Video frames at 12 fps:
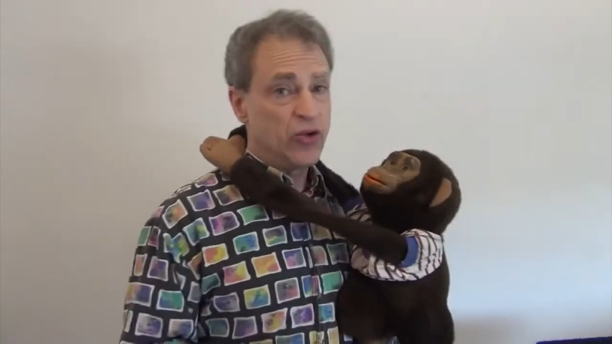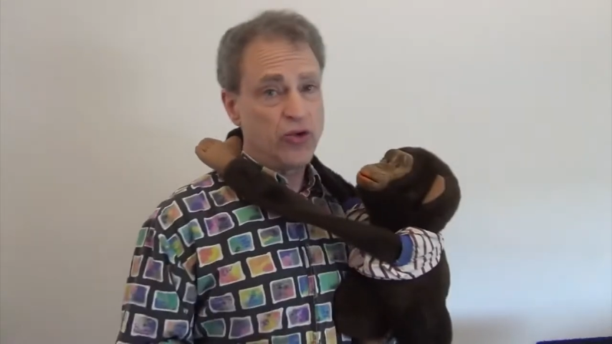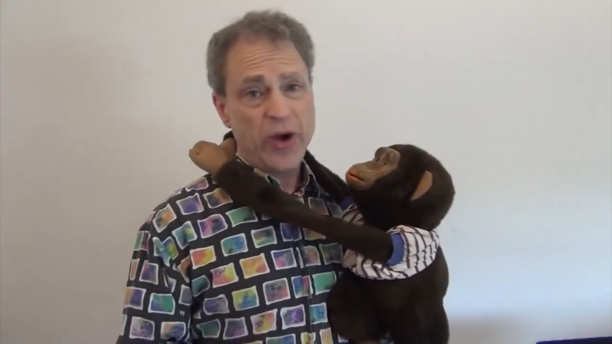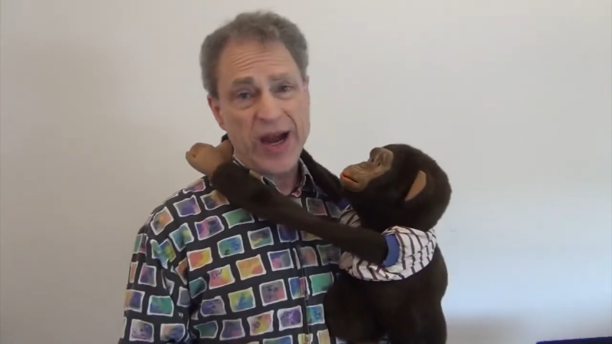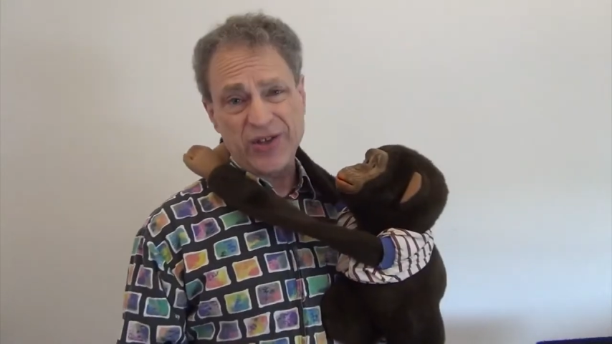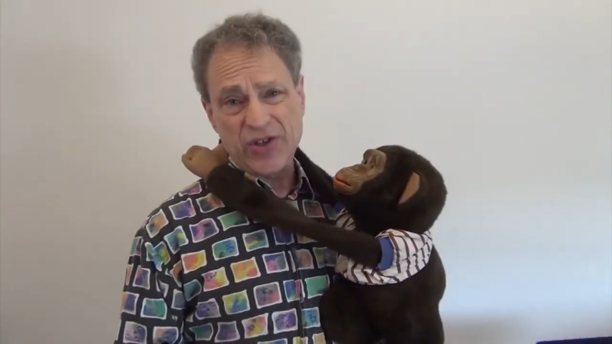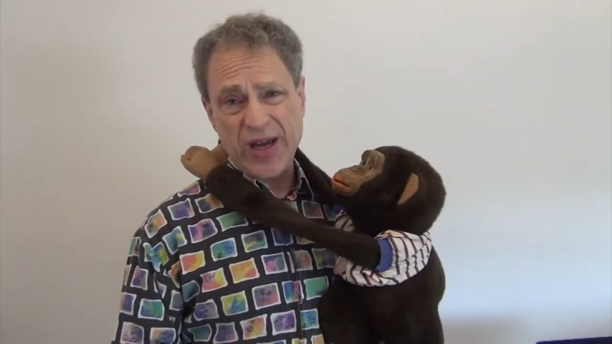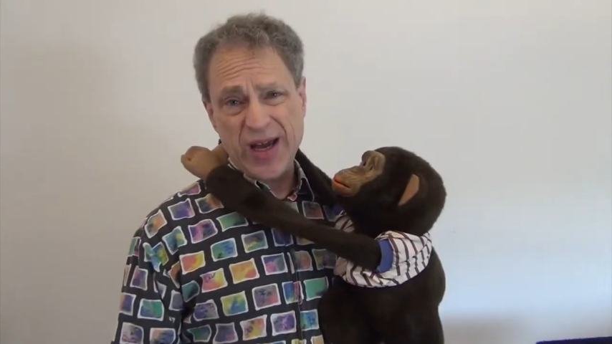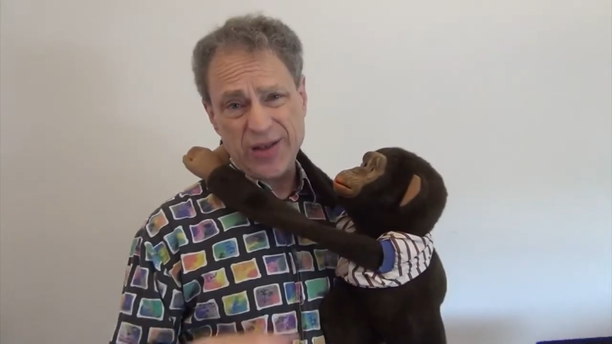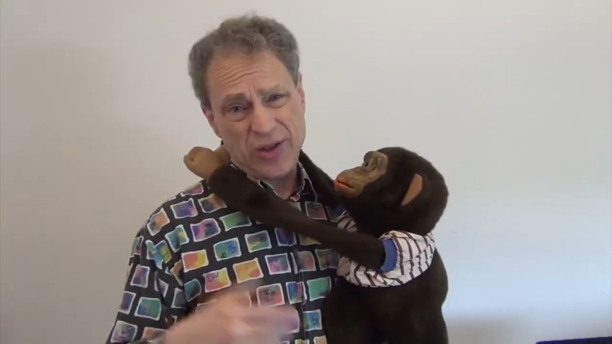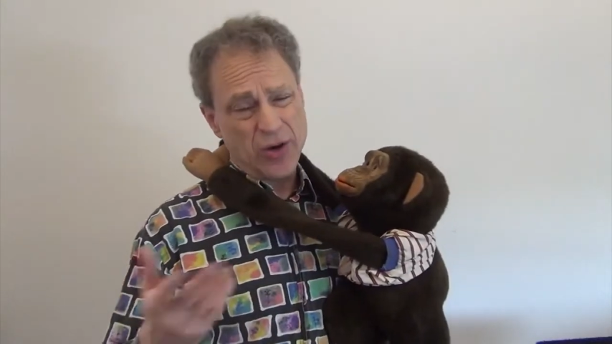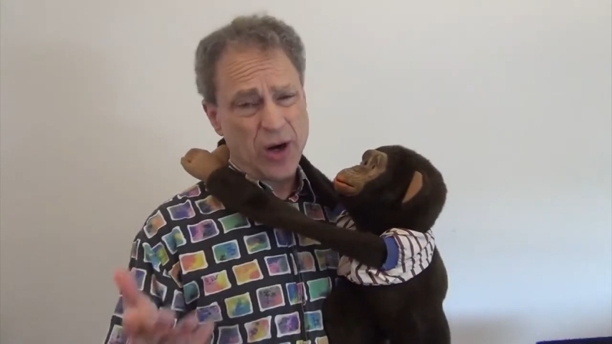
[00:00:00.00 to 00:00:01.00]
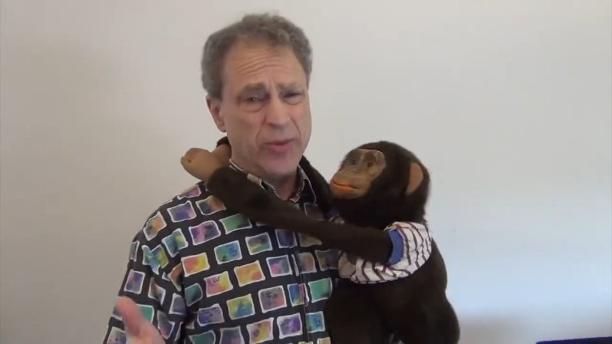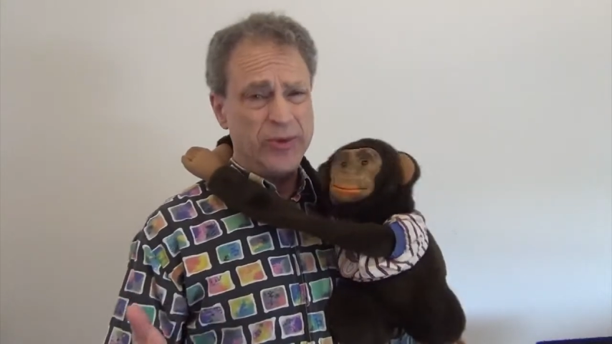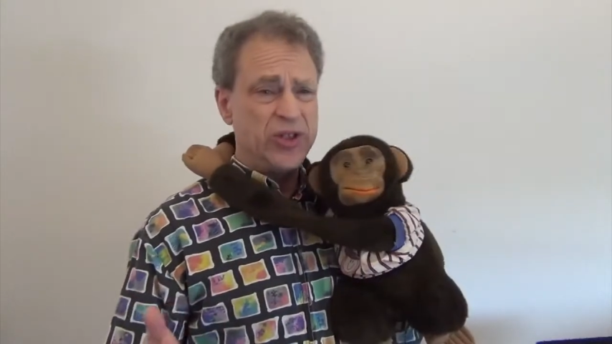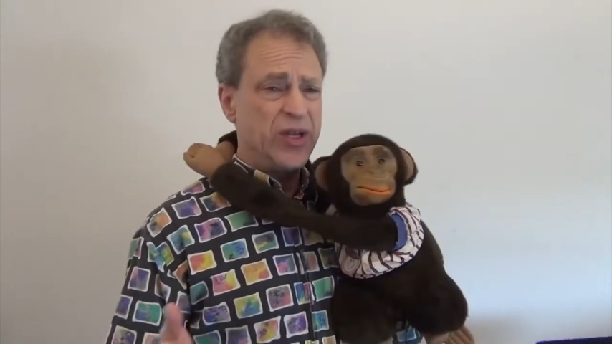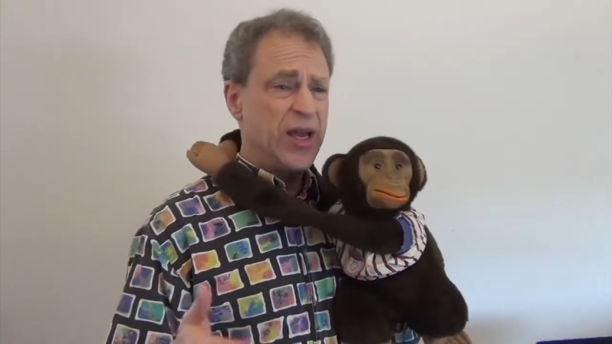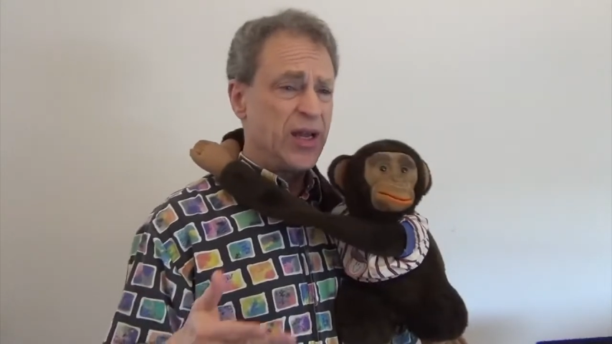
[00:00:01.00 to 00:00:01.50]
in trash cans,
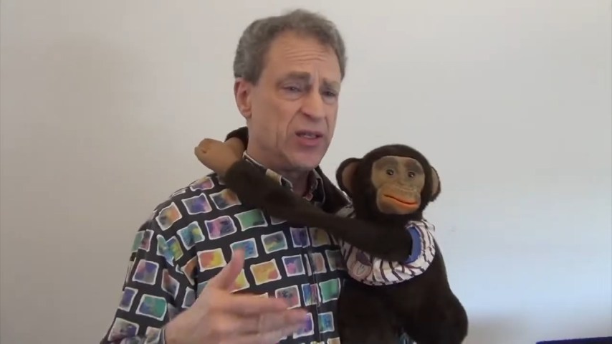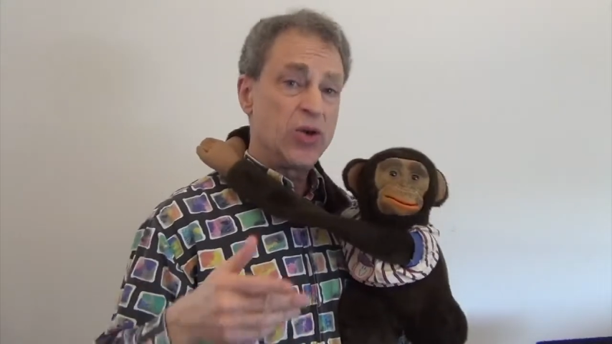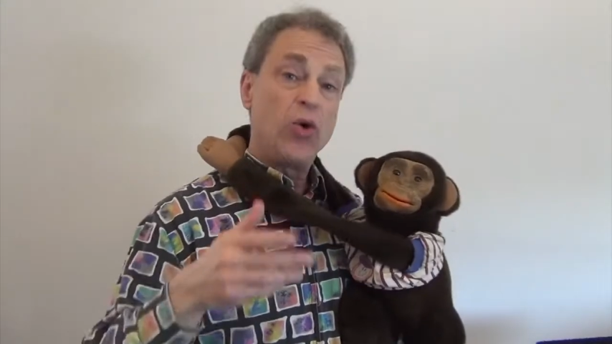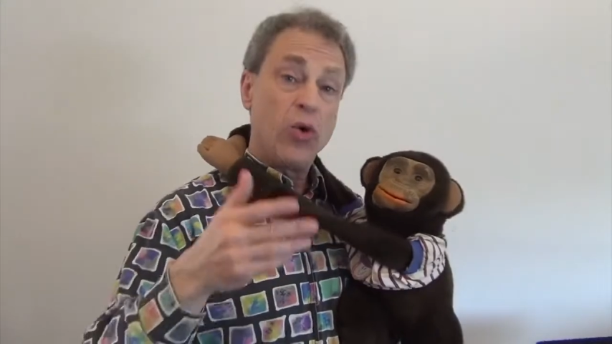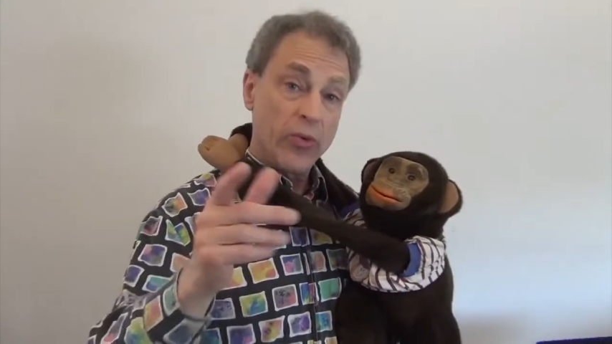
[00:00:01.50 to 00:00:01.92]
garbage cans,